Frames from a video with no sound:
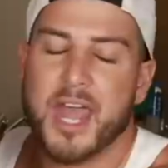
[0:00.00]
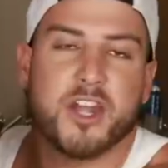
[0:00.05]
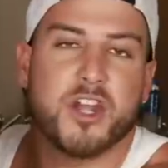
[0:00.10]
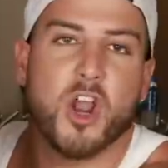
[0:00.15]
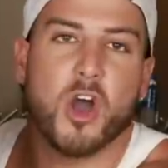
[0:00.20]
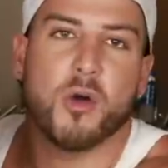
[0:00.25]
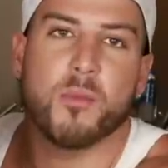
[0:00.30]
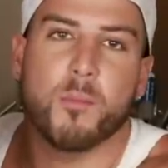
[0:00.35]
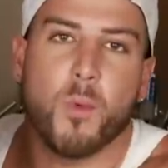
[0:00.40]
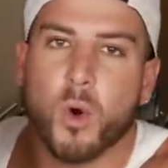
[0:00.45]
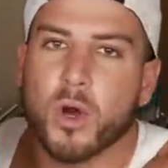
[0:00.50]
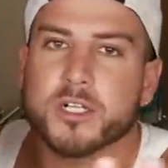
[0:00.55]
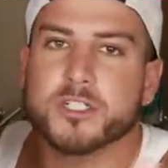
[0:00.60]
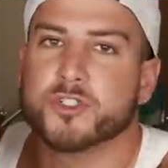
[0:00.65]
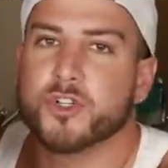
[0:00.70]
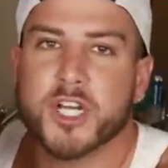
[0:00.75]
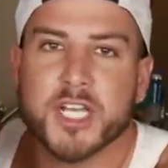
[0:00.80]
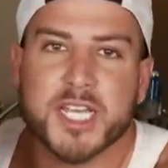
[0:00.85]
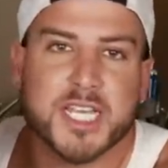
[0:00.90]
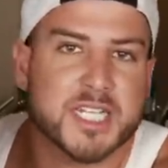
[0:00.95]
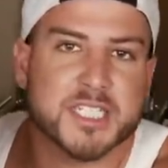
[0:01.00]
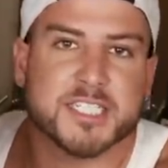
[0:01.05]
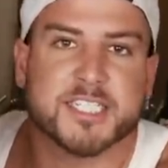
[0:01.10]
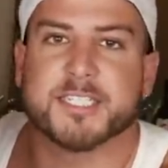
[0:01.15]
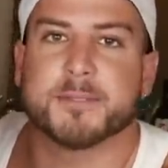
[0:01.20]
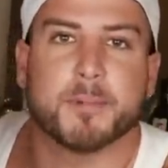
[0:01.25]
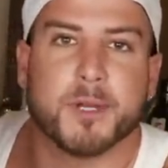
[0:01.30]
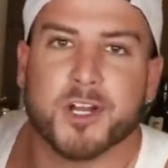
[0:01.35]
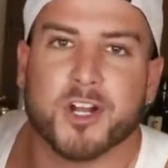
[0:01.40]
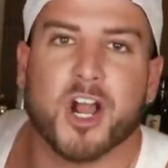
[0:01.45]
And no more drinking
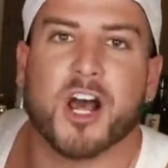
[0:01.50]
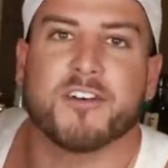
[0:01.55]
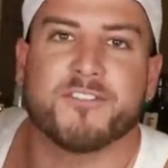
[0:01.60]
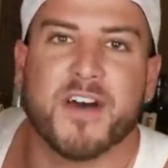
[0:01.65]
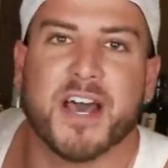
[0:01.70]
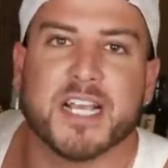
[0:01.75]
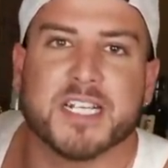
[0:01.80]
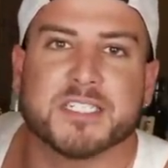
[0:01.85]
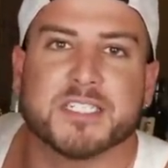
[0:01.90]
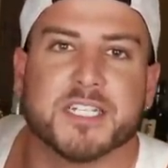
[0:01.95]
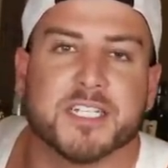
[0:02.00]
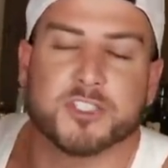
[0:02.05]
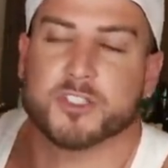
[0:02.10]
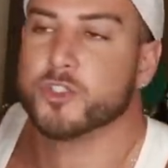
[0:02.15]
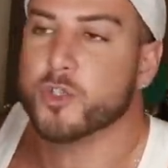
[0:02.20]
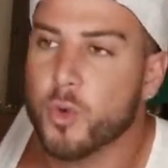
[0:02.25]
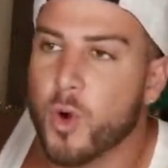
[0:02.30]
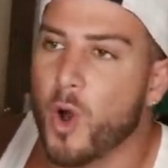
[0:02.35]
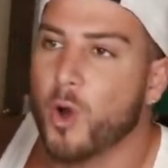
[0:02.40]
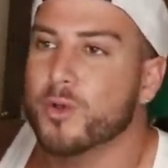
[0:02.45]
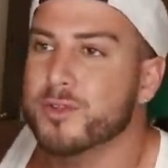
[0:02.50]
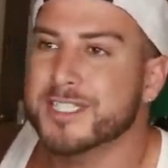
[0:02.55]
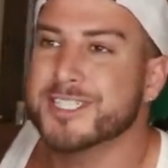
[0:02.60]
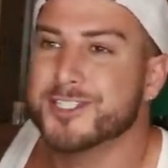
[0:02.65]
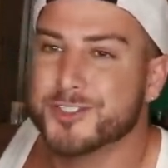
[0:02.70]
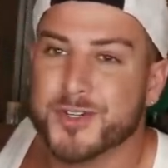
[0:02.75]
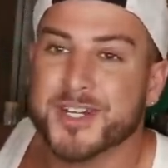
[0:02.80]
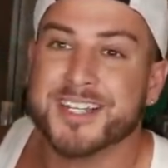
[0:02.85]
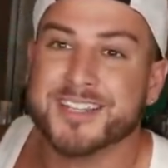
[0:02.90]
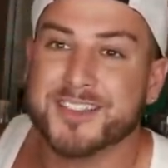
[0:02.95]
Smirnoff ices. You only
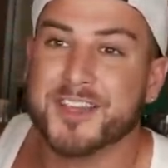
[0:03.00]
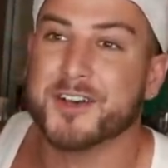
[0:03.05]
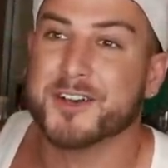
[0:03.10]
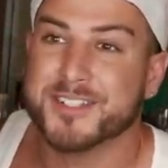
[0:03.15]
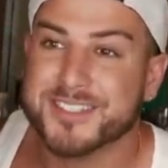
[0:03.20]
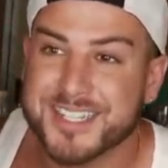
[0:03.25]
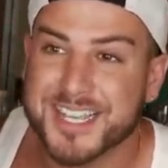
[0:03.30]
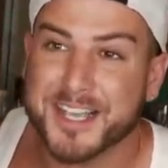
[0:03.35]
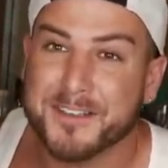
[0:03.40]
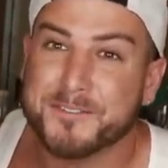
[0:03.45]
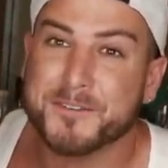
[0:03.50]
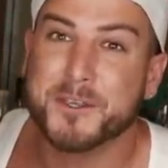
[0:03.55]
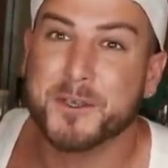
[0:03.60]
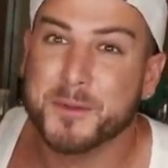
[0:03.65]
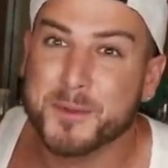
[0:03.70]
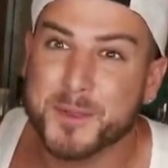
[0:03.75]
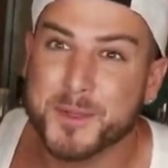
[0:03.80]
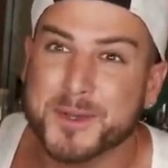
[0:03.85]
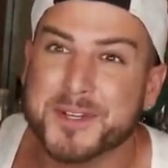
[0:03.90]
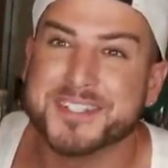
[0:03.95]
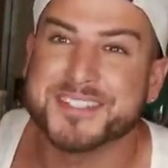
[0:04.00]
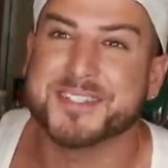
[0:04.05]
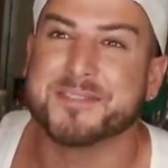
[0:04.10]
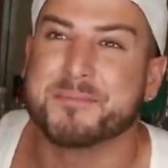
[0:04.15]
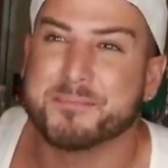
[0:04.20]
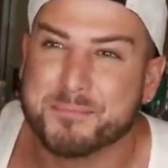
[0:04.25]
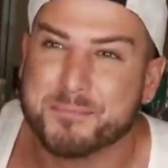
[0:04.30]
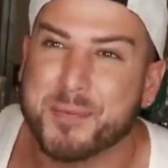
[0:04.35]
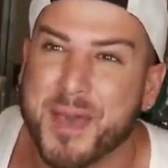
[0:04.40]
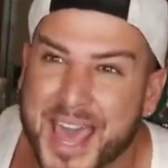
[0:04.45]
drink those if you lose a
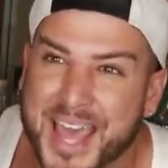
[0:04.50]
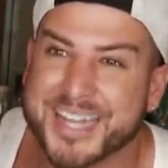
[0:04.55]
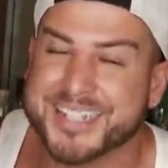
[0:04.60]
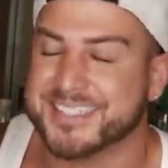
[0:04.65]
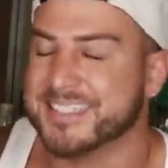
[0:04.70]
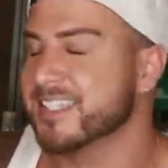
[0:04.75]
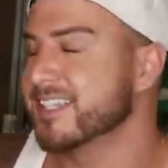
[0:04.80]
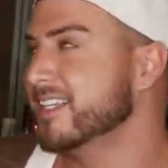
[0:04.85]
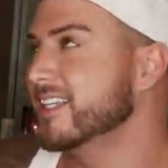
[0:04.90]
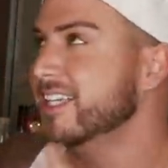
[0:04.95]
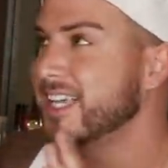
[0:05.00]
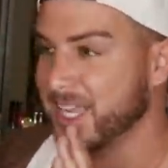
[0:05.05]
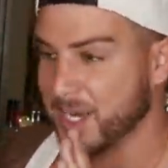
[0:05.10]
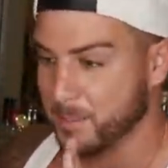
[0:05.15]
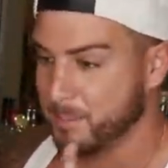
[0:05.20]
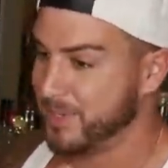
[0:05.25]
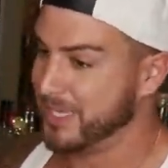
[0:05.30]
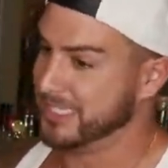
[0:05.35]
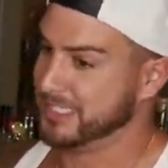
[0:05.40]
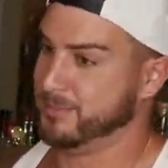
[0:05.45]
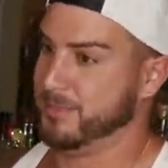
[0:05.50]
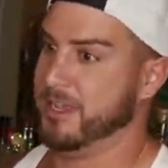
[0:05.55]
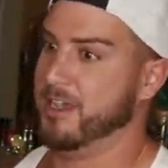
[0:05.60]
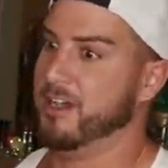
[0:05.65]
bet. You're gonna piss me